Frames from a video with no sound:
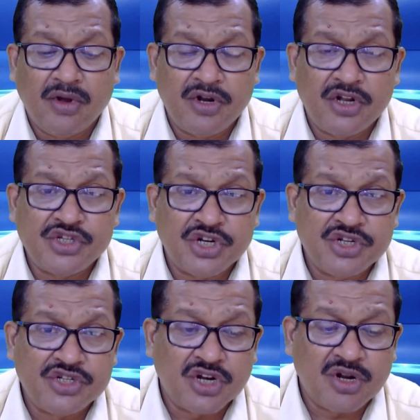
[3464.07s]
under
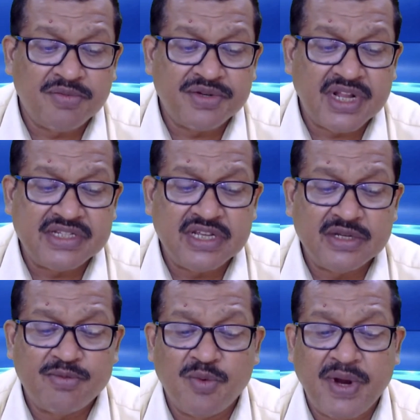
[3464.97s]
certain
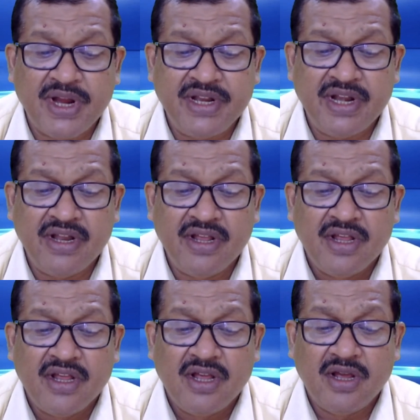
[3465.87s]
circumstances, provided
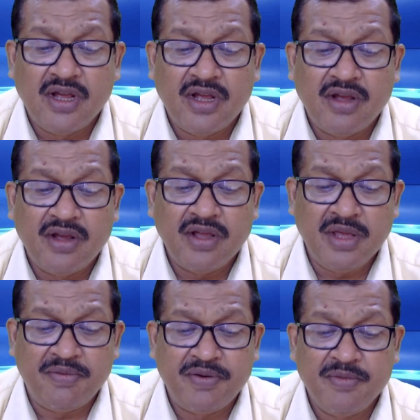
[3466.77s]

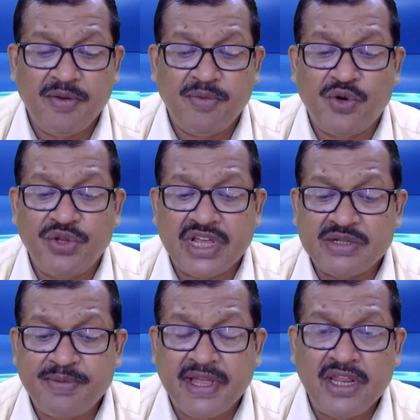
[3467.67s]
if before the
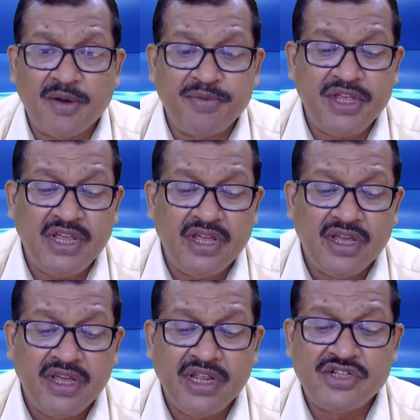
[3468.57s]
expiry of the
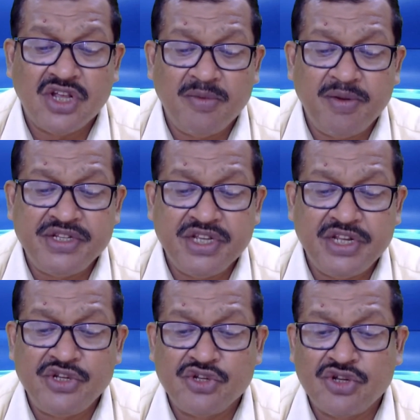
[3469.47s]
insolvency
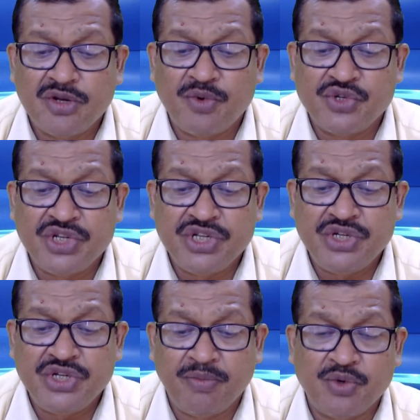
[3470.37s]
resolution
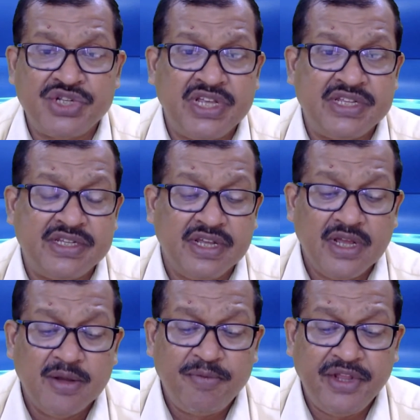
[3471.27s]

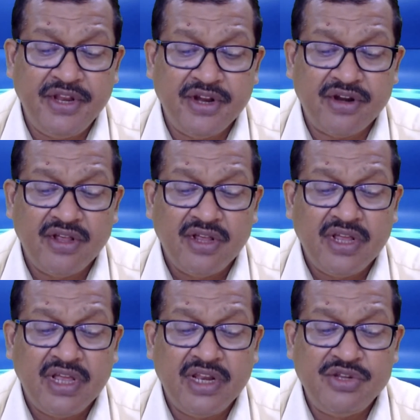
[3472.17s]
process period,
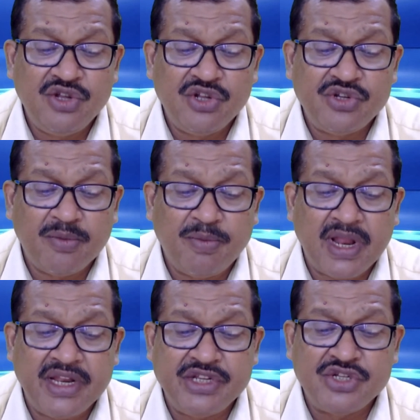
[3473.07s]
a resolution
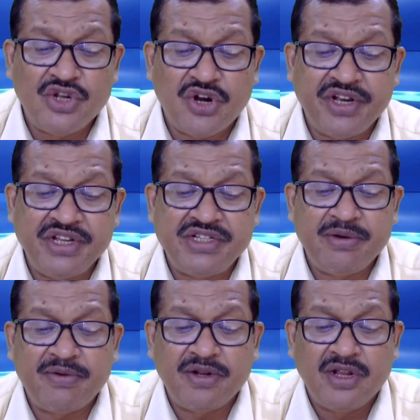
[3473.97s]
plan is not
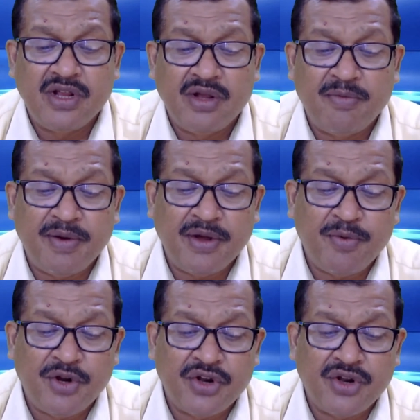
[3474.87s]
received
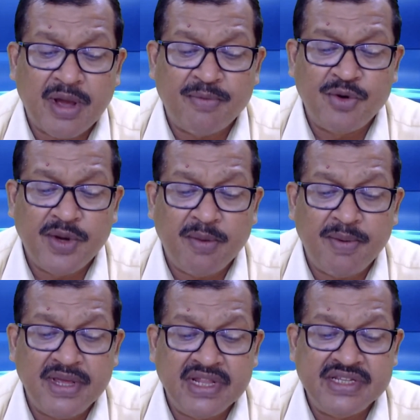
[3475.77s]
for approval
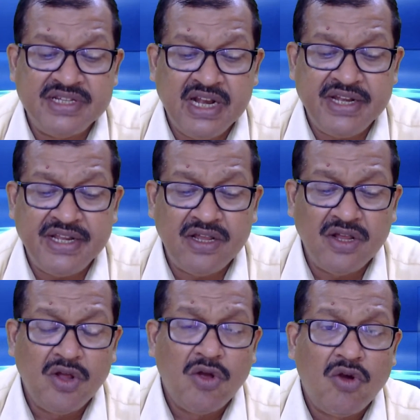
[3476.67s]
by NCLT,
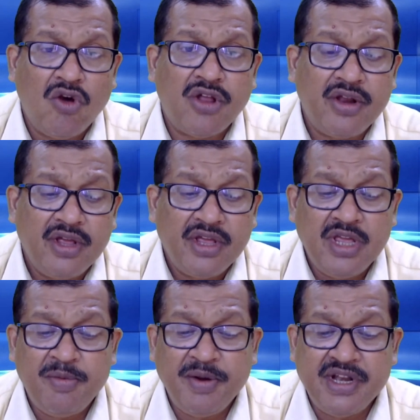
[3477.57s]
or
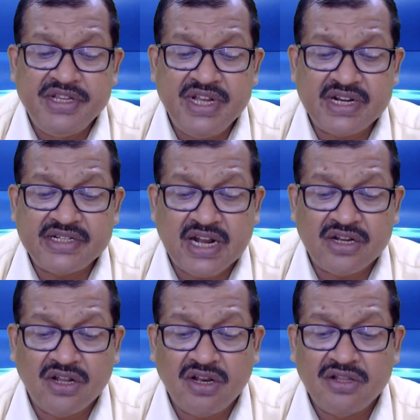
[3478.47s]
if it rejects at
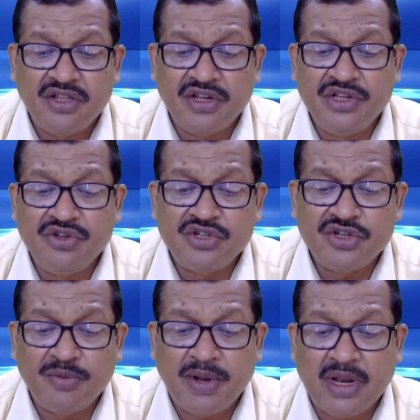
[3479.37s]
all the
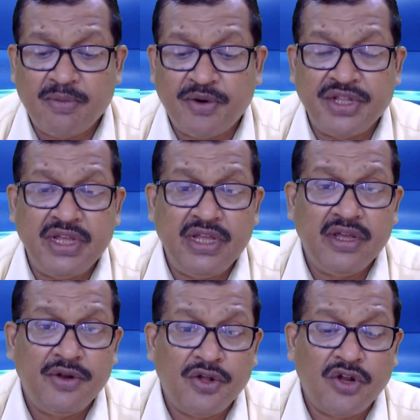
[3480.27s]
resolution plan for the
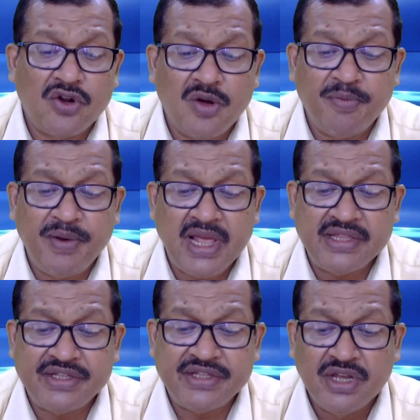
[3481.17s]

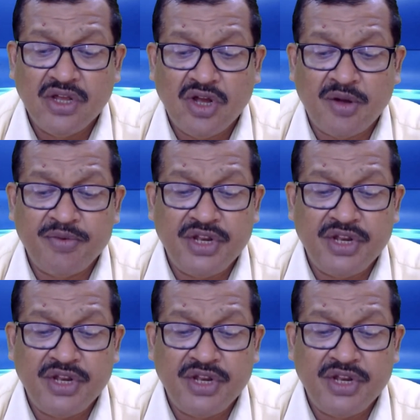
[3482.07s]
non-compliance of